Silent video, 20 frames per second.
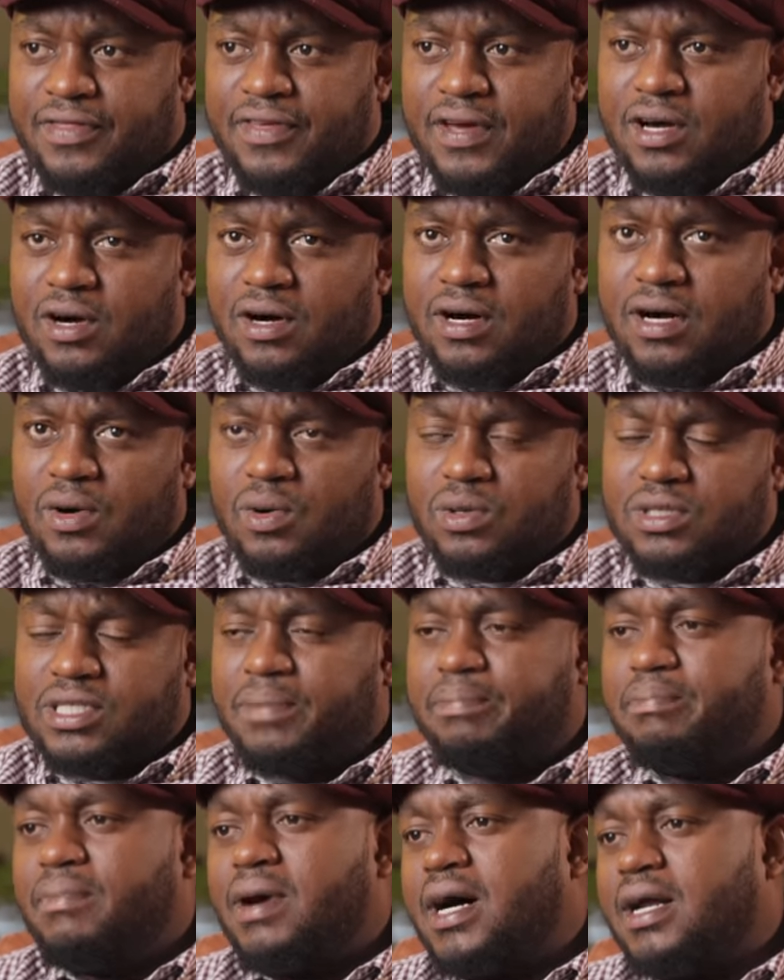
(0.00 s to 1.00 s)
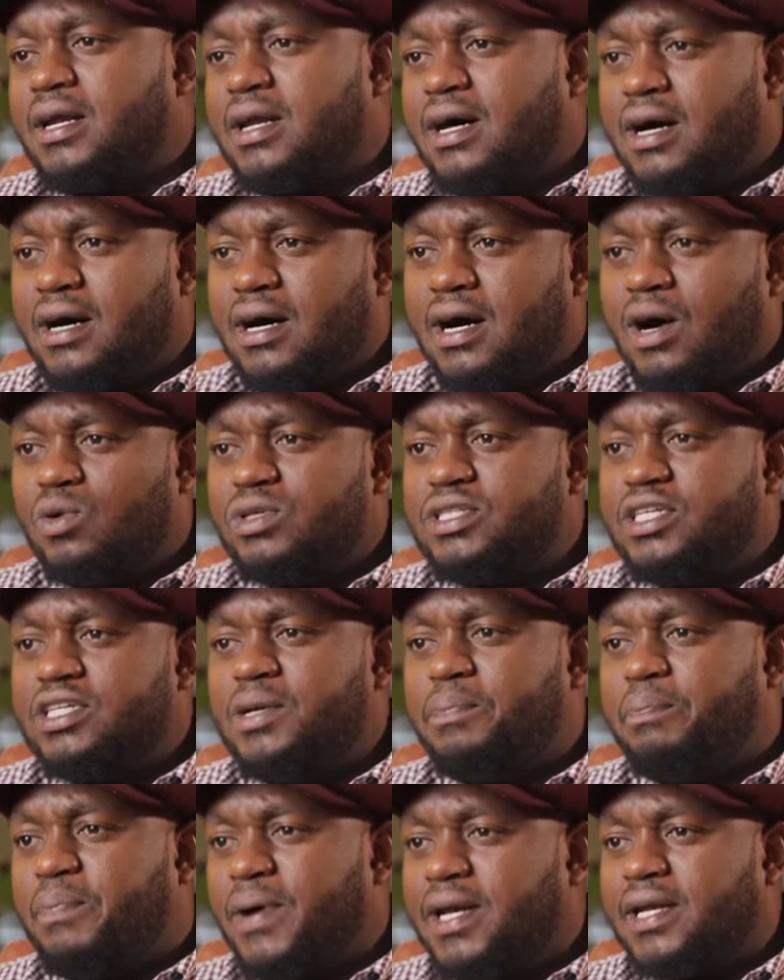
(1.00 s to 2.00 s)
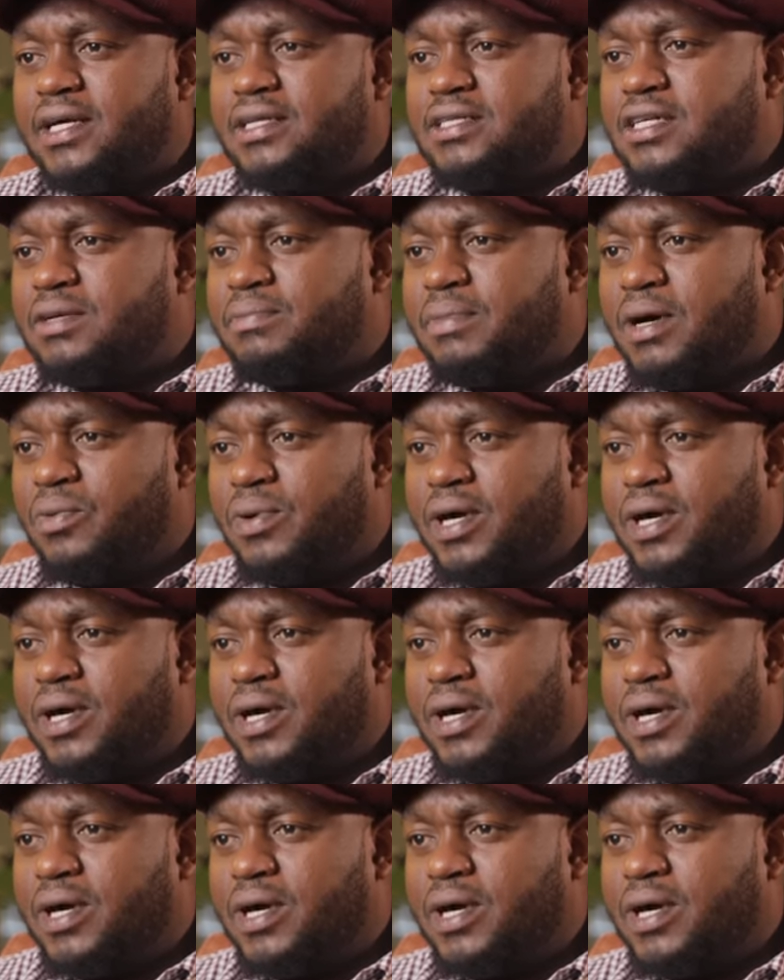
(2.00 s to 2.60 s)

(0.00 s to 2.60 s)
I think I was a man. I was independent in my